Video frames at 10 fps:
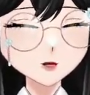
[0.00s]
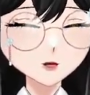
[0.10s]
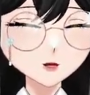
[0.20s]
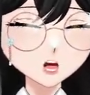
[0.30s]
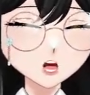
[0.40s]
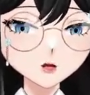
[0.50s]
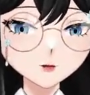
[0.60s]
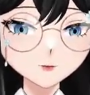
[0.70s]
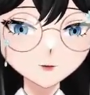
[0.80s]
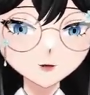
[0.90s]
How
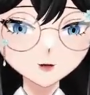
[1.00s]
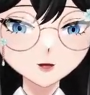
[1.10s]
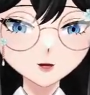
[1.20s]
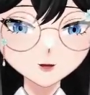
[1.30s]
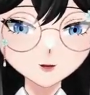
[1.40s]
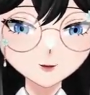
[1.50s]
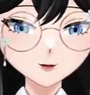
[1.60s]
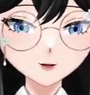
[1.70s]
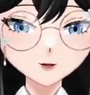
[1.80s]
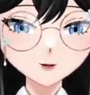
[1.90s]
would you
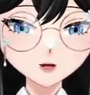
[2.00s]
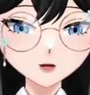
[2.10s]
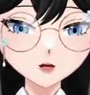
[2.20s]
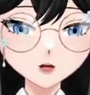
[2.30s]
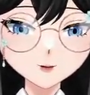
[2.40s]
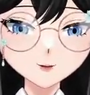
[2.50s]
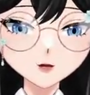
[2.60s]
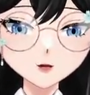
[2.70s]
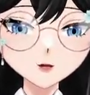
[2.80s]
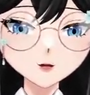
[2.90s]
determine if a
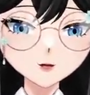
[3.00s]
junction